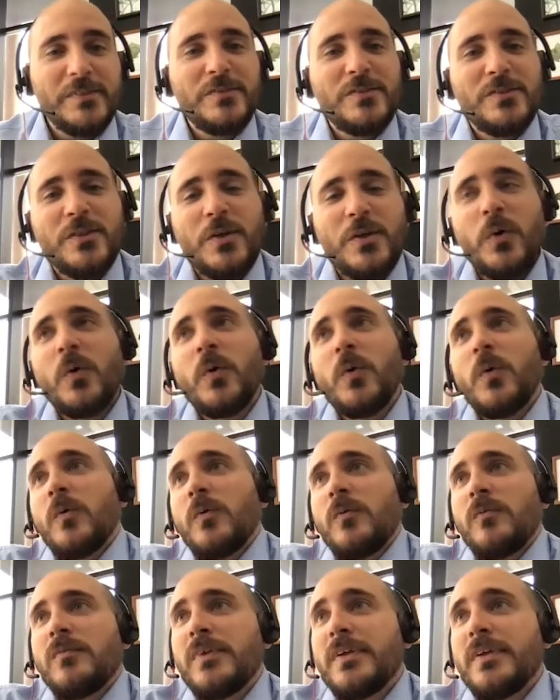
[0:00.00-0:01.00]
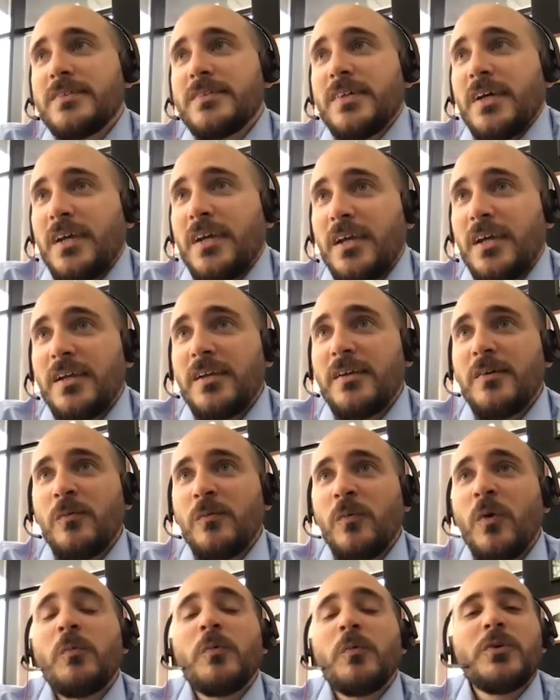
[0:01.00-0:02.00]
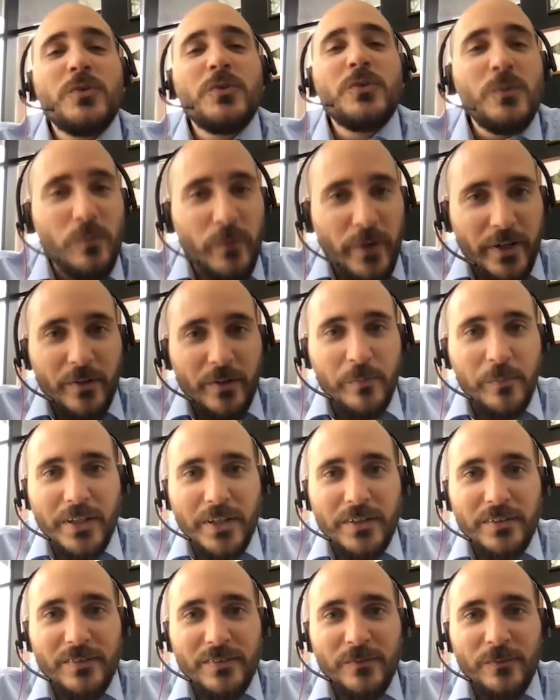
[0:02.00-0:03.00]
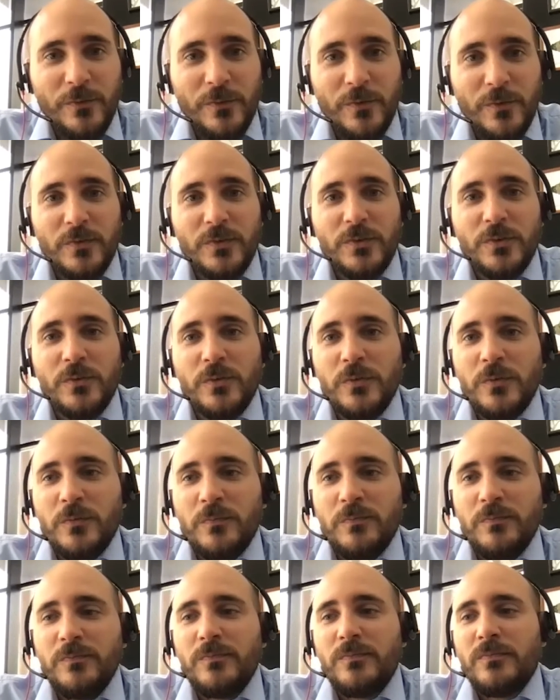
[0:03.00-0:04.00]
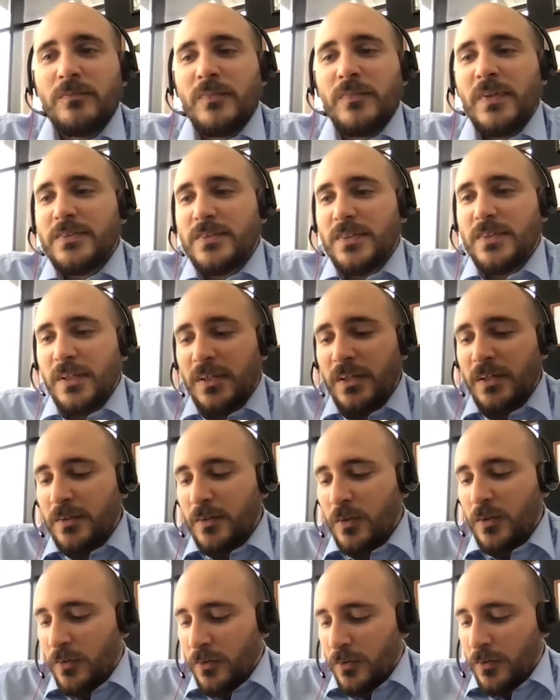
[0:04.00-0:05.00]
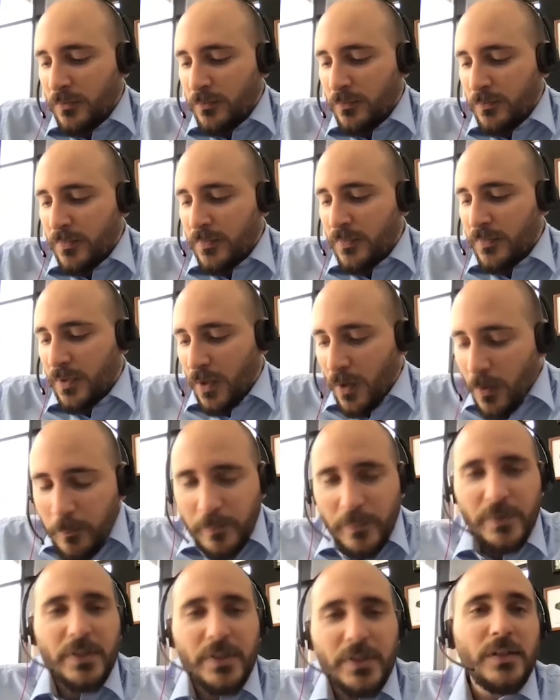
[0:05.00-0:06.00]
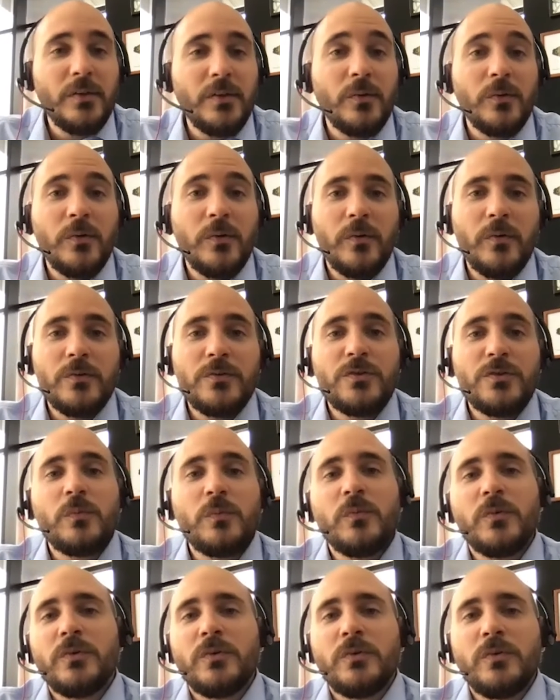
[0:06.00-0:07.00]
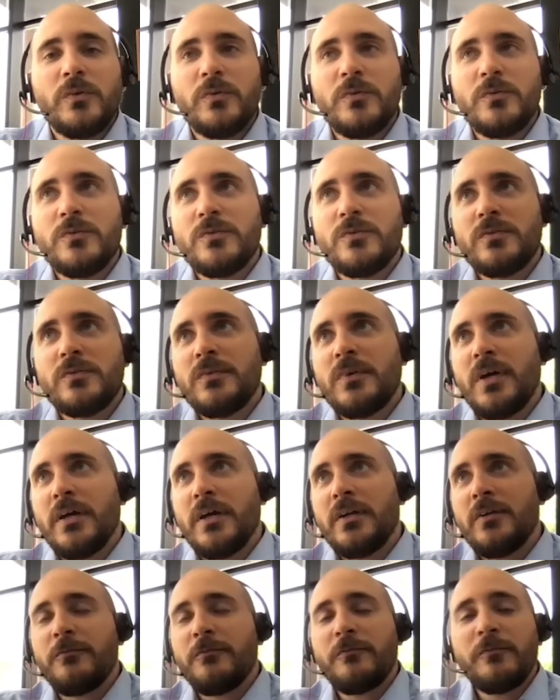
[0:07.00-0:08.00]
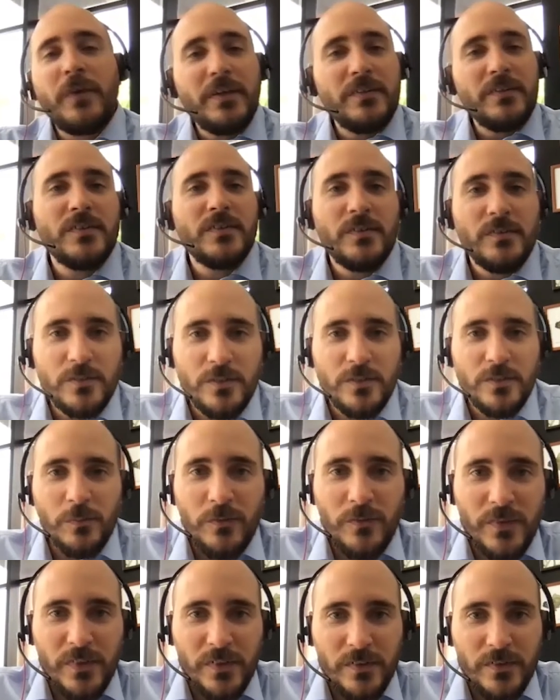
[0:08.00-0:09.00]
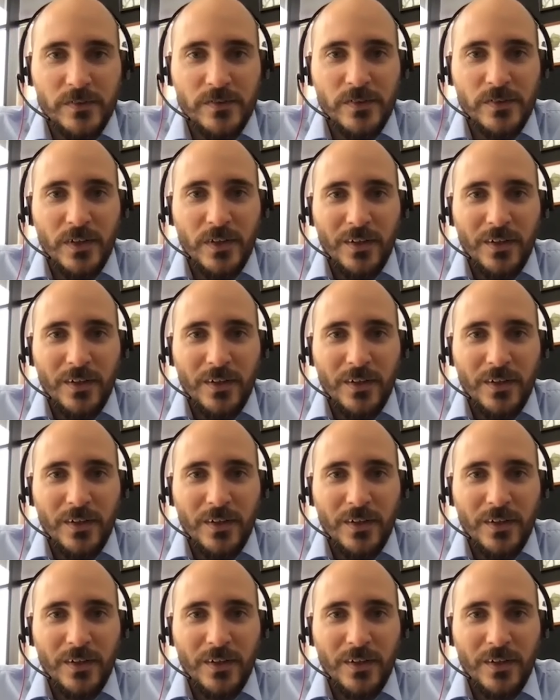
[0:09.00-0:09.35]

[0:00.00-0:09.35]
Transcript: So let's say, what would you recommend to let's say another company or someone who's kind of facing some of these